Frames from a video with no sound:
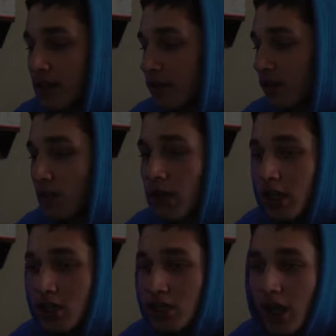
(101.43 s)
This is a really
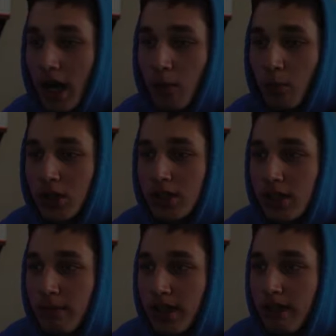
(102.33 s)
good shot. We're just
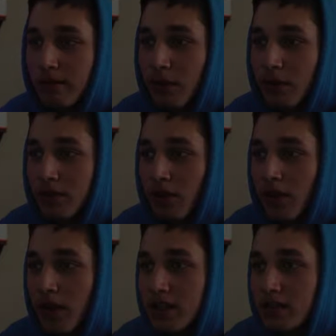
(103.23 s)
gonna mainly focus on
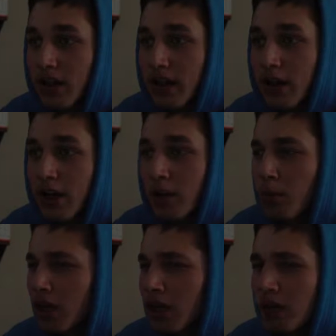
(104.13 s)
this right here, and
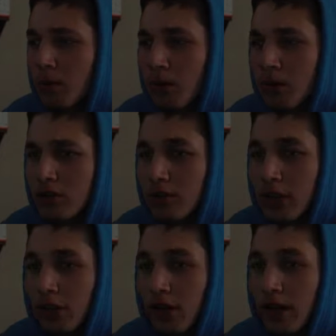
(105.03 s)
we're gonna do some
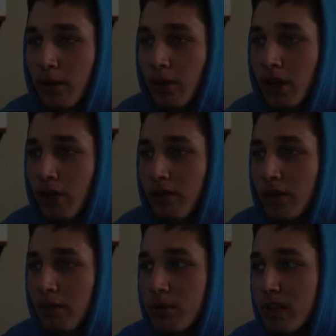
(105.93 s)
color grading. We're gonna go to
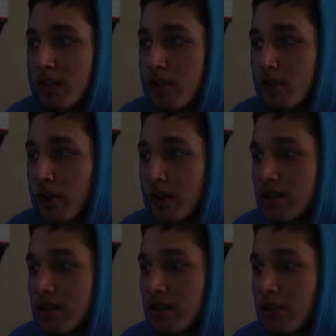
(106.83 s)
50% just so I can
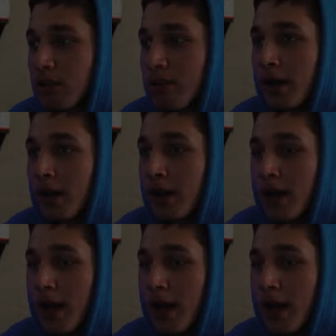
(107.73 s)
see it a little bit better.